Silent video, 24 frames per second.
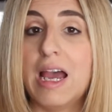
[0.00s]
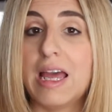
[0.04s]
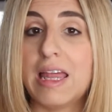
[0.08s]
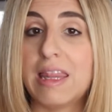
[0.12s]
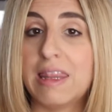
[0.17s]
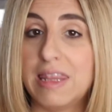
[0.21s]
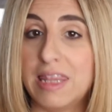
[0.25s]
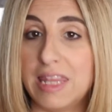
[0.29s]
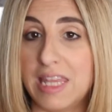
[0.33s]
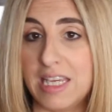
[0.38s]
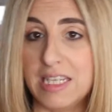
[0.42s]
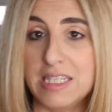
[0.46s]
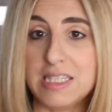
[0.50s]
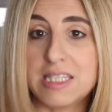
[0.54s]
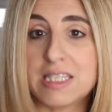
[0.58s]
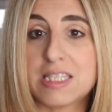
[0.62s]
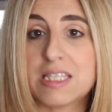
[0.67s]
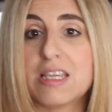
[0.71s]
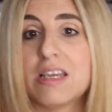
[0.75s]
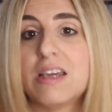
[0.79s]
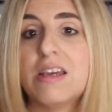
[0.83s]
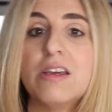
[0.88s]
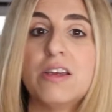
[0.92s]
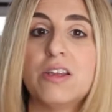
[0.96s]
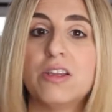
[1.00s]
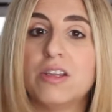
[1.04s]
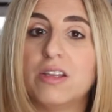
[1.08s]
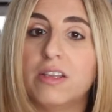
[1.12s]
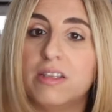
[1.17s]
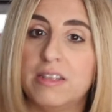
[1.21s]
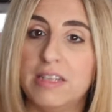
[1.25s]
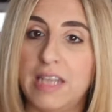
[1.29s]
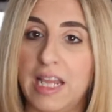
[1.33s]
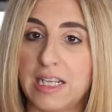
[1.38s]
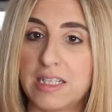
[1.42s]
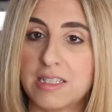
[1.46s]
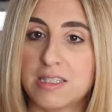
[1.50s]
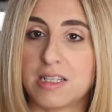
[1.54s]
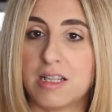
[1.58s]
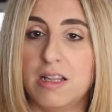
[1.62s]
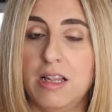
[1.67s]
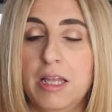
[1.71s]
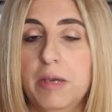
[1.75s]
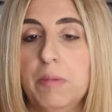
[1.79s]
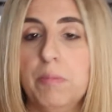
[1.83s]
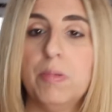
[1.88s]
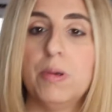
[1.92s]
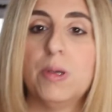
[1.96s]
this next
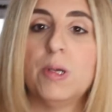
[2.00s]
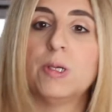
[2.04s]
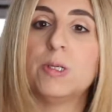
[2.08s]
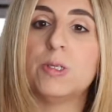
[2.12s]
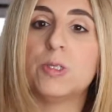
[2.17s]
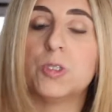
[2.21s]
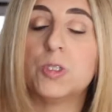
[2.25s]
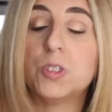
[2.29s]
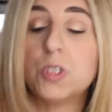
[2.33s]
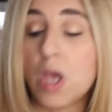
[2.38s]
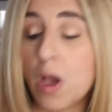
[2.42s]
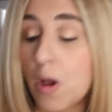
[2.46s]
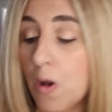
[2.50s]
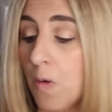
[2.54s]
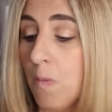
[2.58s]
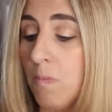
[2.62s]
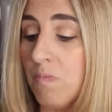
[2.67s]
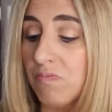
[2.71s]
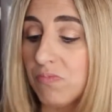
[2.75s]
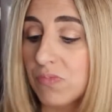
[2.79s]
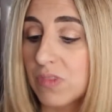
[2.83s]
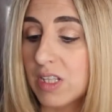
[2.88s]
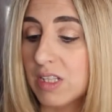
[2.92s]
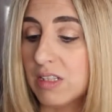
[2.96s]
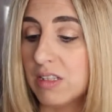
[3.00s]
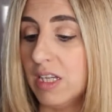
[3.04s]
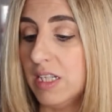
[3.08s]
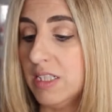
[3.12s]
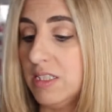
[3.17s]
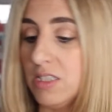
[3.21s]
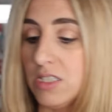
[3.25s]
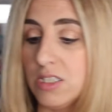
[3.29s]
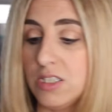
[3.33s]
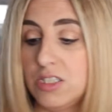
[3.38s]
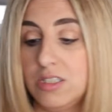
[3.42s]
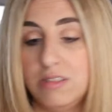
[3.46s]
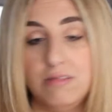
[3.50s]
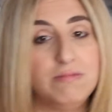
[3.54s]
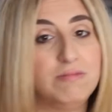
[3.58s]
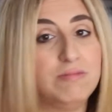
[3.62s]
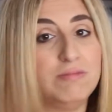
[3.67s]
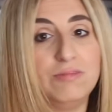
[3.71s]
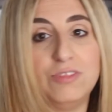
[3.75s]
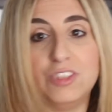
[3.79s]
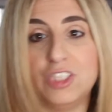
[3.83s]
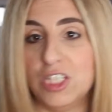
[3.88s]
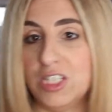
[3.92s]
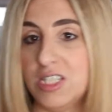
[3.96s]
clip. So let's
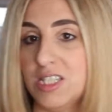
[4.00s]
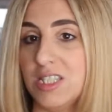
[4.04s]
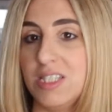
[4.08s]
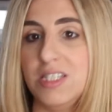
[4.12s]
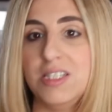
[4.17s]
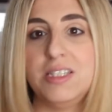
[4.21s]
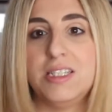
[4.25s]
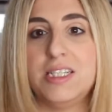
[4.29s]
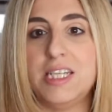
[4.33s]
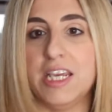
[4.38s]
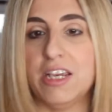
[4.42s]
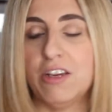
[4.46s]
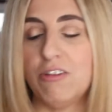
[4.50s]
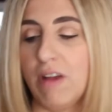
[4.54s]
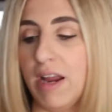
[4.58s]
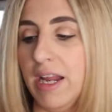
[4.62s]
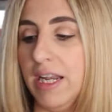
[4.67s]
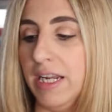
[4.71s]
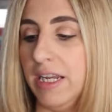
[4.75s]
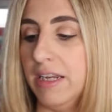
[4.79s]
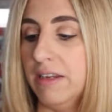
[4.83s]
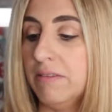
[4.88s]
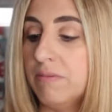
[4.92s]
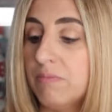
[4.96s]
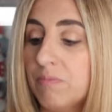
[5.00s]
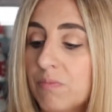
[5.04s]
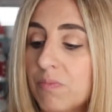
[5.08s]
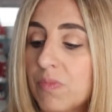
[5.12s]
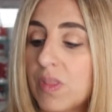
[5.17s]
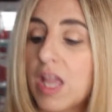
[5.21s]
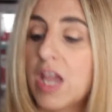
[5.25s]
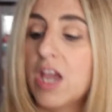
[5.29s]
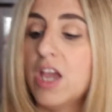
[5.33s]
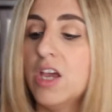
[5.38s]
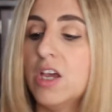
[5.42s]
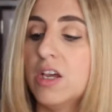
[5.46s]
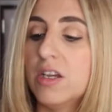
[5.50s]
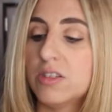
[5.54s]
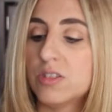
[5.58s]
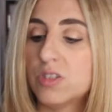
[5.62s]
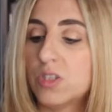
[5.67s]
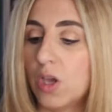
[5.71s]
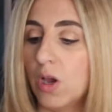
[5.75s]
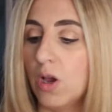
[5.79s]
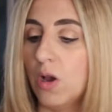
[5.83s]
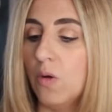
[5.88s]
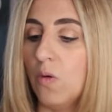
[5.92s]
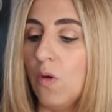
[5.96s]
just dig right in.
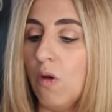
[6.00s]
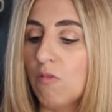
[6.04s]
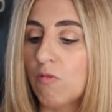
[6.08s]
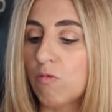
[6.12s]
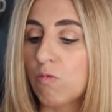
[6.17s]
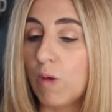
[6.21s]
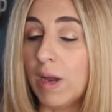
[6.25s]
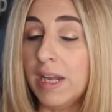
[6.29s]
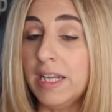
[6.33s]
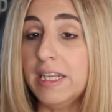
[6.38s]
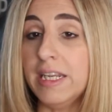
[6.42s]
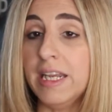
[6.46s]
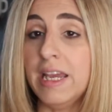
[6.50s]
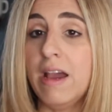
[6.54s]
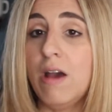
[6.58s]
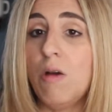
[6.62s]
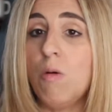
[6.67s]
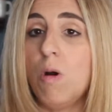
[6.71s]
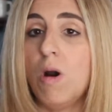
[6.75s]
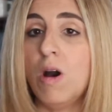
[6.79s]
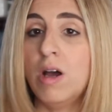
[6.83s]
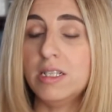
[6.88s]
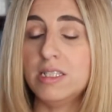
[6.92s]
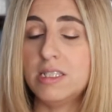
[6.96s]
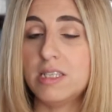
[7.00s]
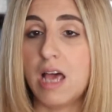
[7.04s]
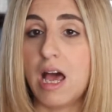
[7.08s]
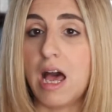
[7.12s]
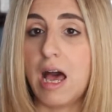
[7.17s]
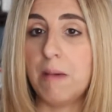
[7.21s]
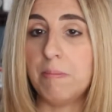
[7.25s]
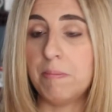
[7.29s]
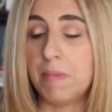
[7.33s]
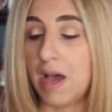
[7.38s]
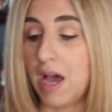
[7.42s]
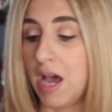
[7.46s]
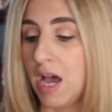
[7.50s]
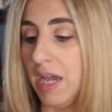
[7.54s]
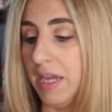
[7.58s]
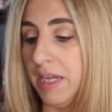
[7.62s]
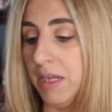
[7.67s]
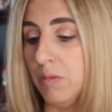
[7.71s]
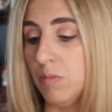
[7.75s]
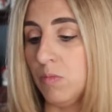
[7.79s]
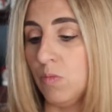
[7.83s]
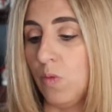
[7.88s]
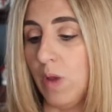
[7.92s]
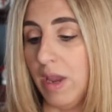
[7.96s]
So right now on top, I
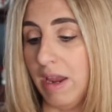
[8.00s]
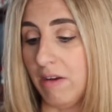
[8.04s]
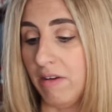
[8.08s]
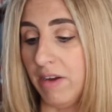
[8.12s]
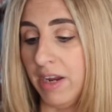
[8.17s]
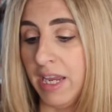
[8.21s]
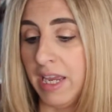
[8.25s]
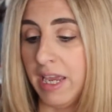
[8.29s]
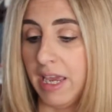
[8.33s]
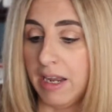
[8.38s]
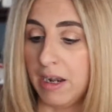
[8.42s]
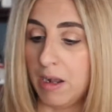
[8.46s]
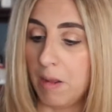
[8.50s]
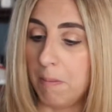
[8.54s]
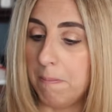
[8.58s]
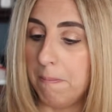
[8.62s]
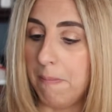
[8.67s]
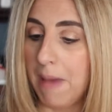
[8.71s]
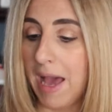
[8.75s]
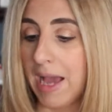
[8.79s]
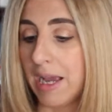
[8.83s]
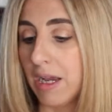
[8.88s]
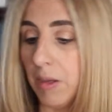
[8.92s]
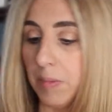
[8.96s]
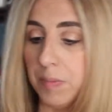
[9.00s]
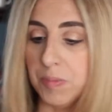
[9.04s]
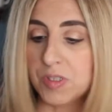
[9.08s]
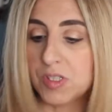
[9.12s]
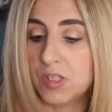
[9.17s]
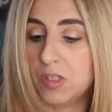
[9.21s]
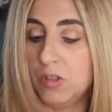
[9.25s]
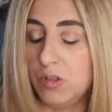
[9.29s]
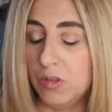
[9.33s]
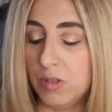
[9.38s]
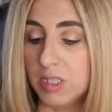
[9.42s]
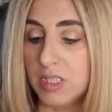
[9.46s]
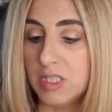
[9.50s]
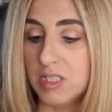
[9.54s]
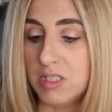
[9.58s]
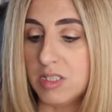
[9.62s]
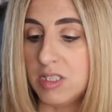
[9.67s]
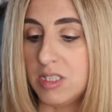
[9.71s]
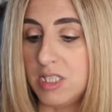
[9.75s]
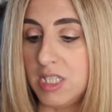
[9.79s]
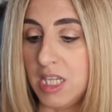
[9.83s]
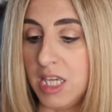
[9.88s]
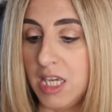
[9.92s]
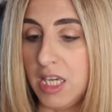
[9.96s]
am wearing, and I'll back up so you can
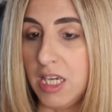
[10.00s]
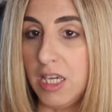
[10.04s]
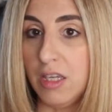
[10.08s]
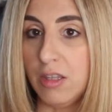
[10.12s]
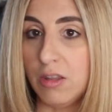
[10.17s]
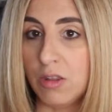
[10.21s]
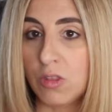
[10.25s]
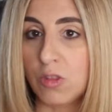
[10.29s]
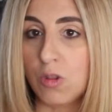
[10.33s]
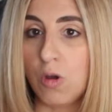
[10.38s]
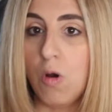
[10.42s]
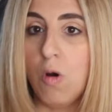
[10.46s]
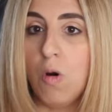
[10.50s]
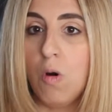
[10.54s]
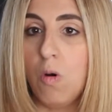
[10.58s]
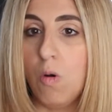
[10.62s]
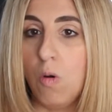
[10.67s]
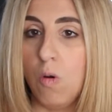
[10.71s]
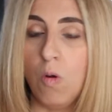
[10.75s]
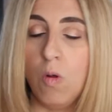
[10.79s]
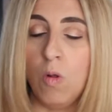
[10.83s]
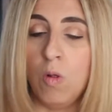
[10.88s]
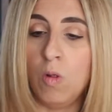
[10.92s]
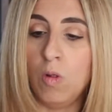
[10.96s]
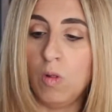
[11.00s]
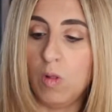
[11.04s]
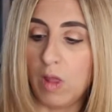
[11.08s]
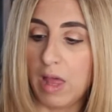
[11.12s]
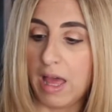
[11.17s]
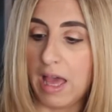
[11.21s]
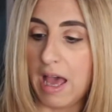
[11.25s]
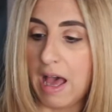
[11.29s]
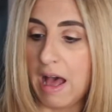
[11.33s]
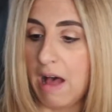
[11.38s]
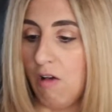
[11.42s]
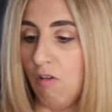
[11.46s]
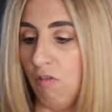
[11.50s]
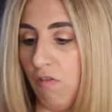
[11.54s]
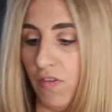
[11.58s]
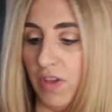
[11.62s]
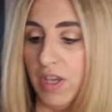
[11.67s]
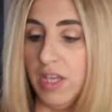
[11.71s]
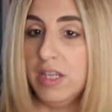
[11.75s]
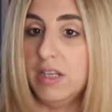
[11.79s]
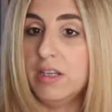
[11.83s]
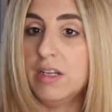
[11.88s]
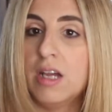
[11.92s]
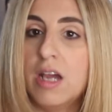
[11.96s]
see the whole
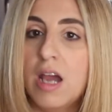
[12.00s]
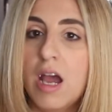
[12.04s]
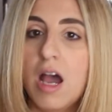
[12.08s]
outfit.